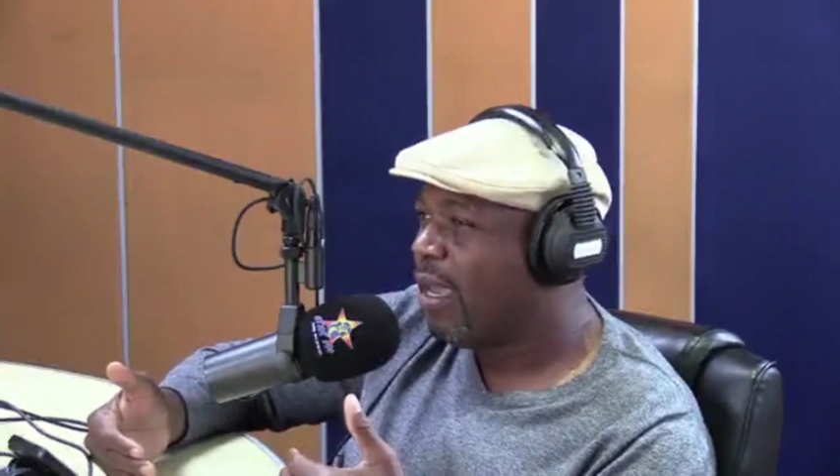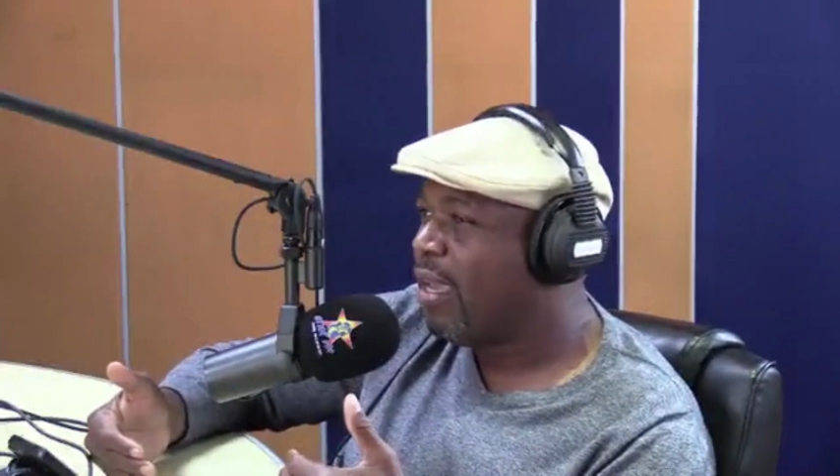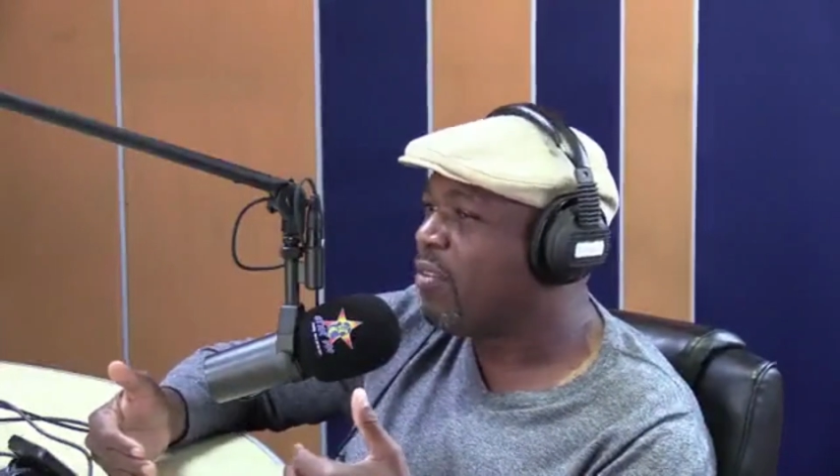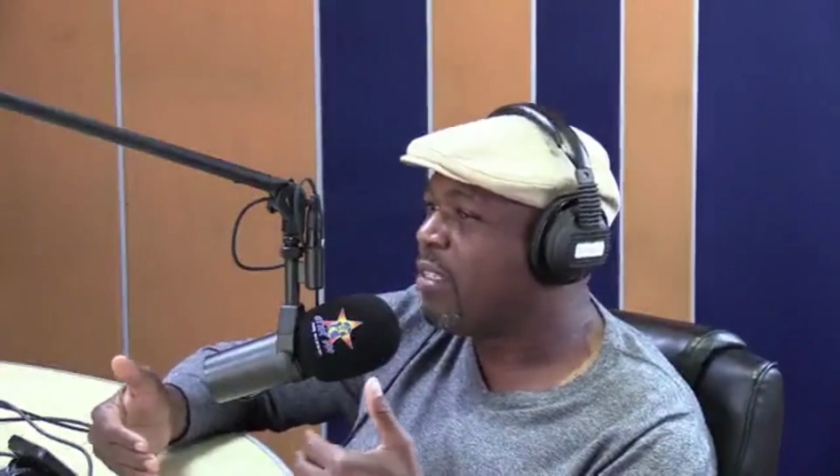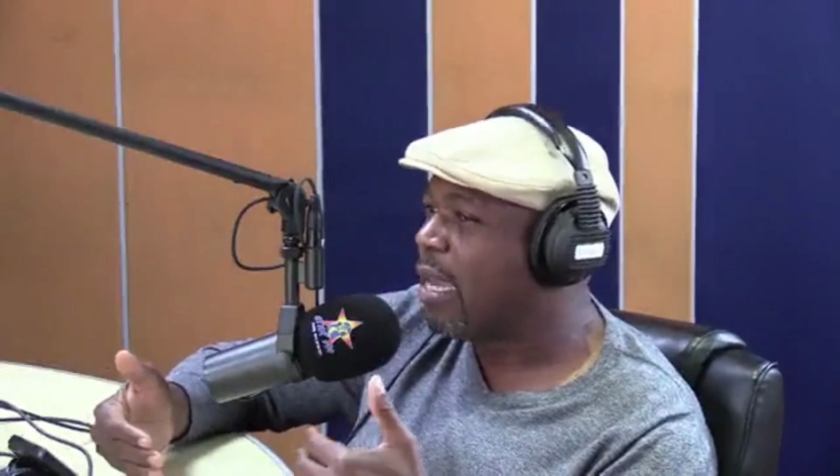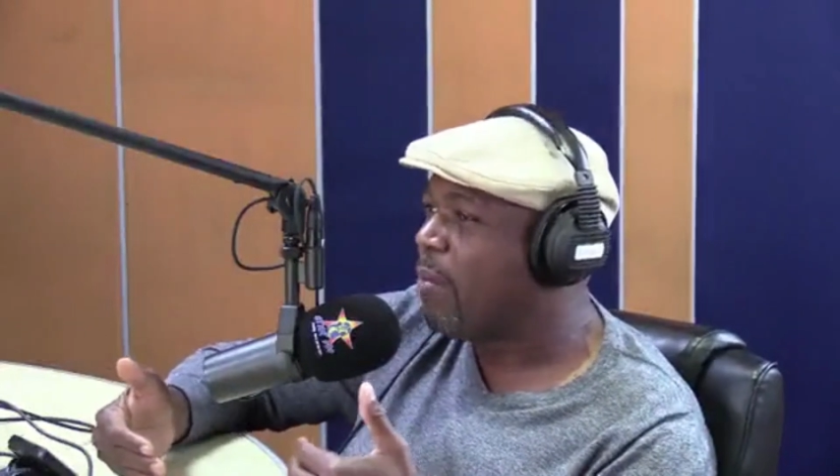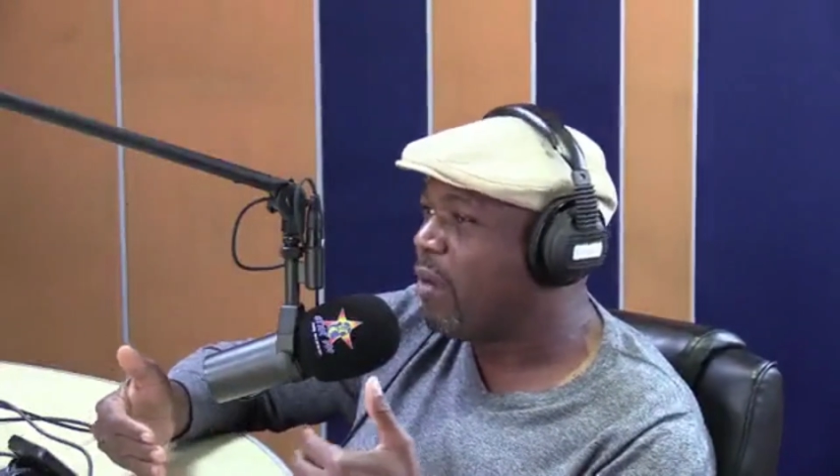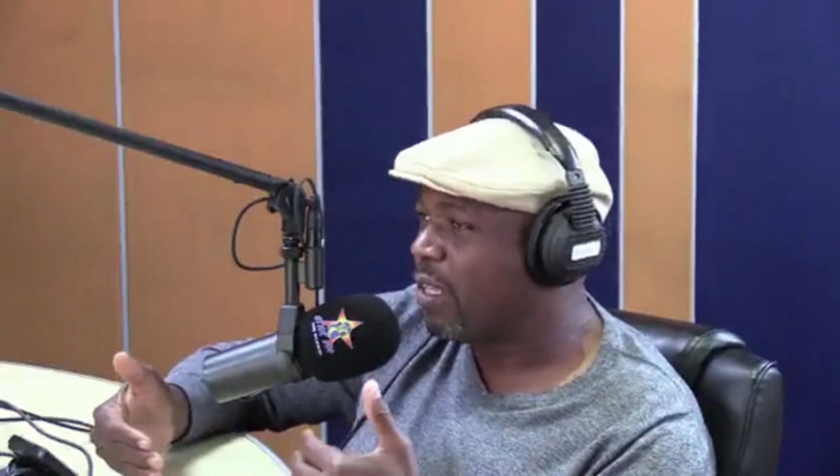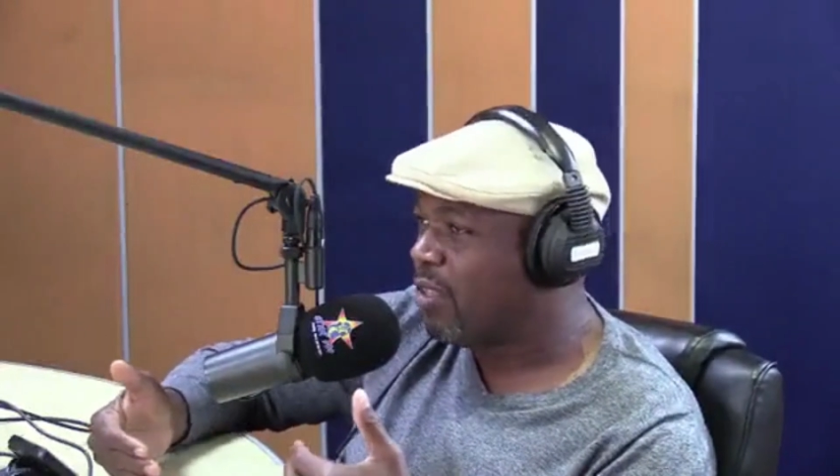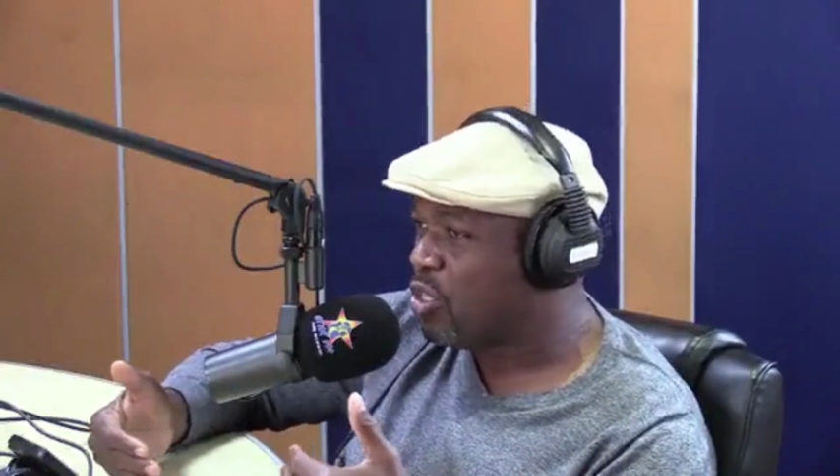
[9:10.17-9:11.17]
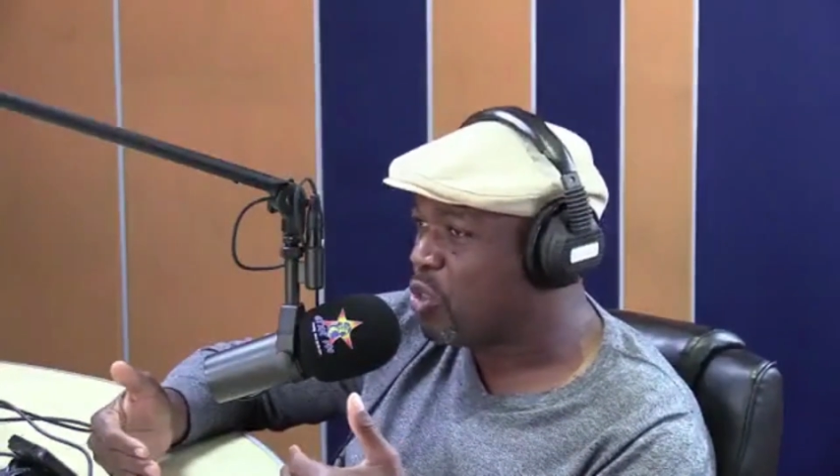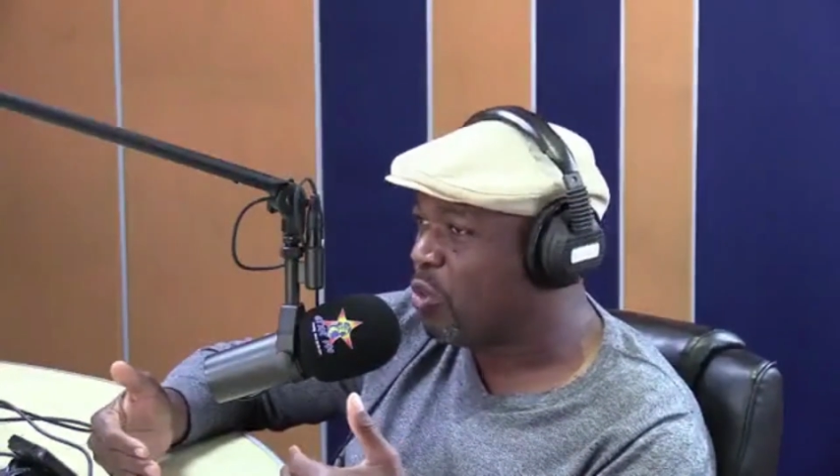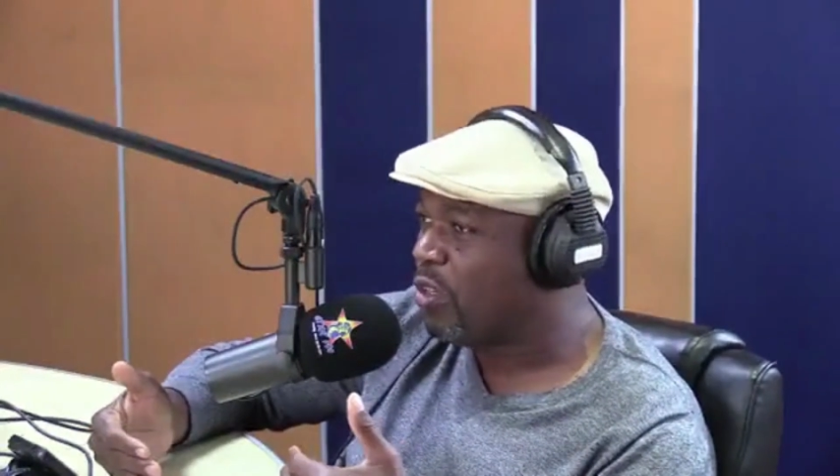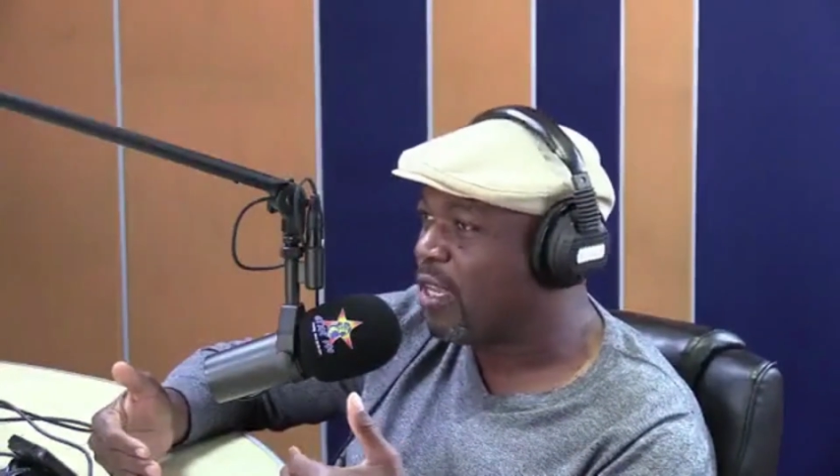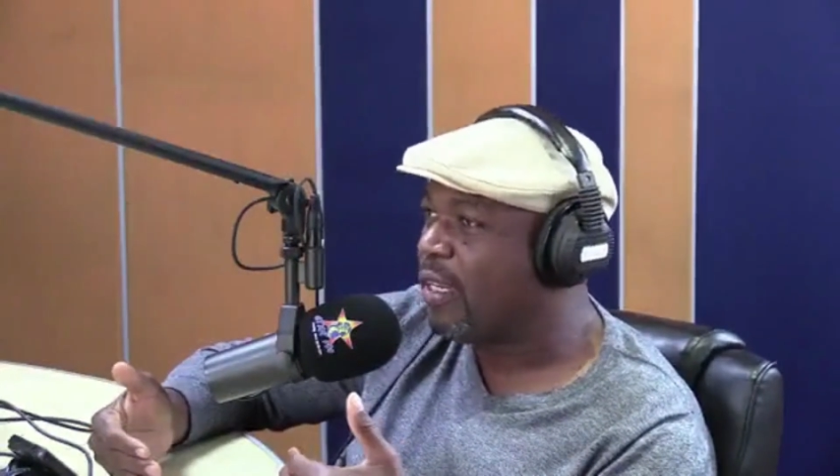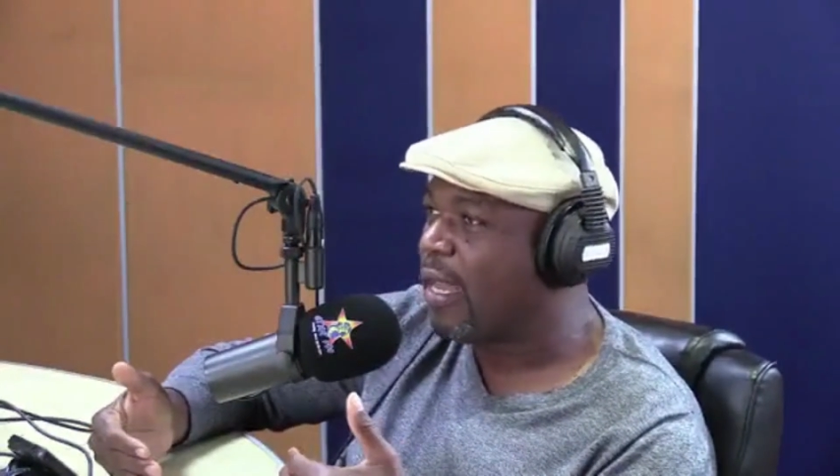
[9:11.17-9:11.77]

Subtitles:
Every time after this show weekend,